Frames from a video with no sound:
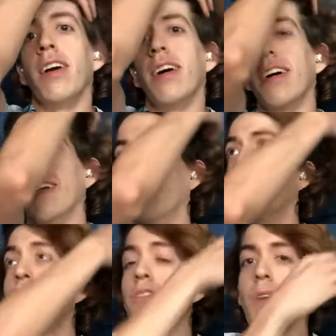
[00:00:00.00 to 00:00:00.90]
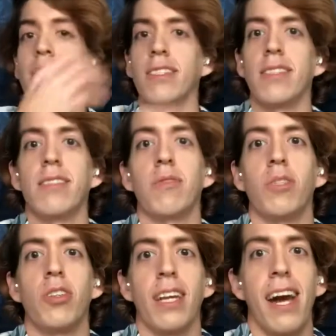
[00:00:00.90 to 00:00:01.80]
an inflorescence, which
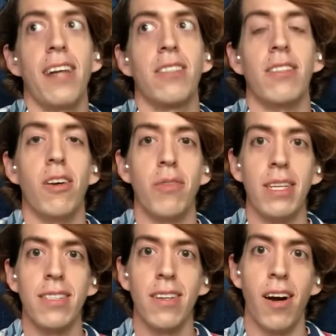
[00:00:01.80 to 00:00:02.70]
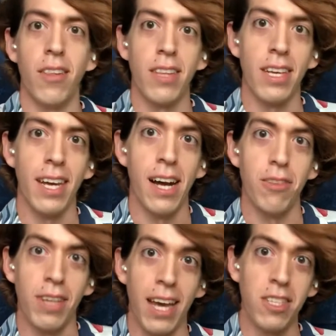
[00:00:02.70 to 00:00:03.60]
you could actually notice on the
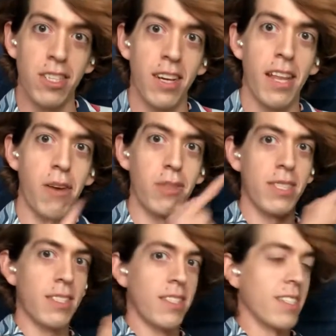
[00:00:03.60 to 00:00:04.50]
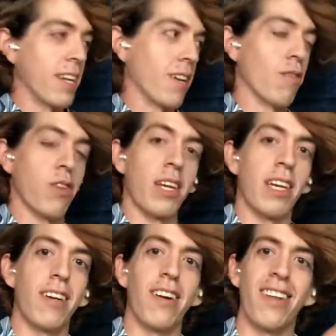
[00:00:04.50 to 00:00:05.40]
alocasia that was sitting over
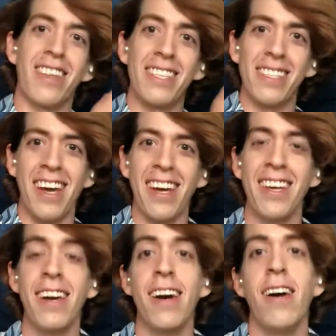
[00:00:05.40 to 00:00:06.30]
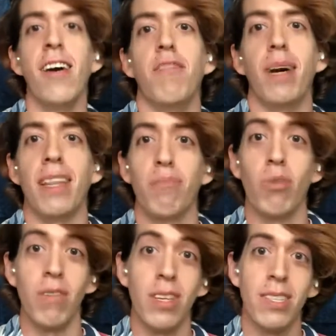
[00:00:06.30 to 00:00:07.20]
here on this side of my
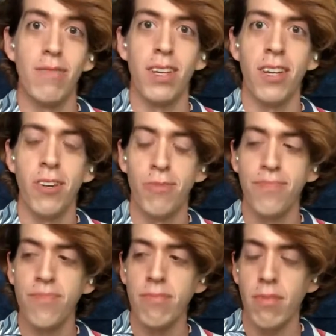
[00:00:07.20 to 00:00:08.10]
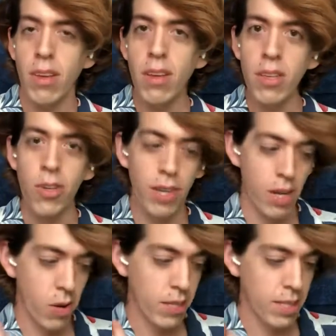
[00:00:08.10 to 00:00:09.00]
previous video. You can
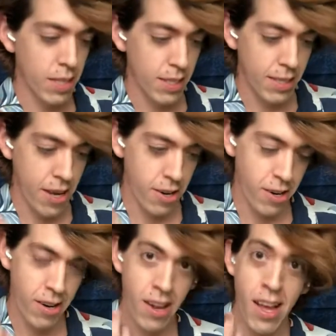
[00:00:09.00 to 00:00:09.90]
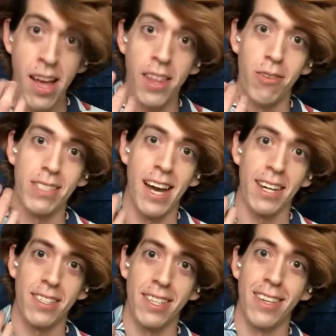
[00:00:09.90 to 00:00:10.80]
notice in the center there was
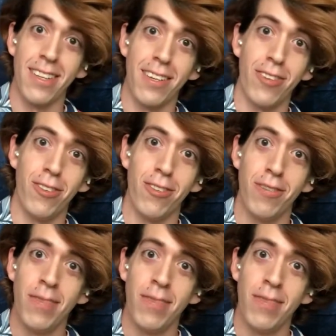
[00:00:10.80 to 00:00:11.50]
actually a little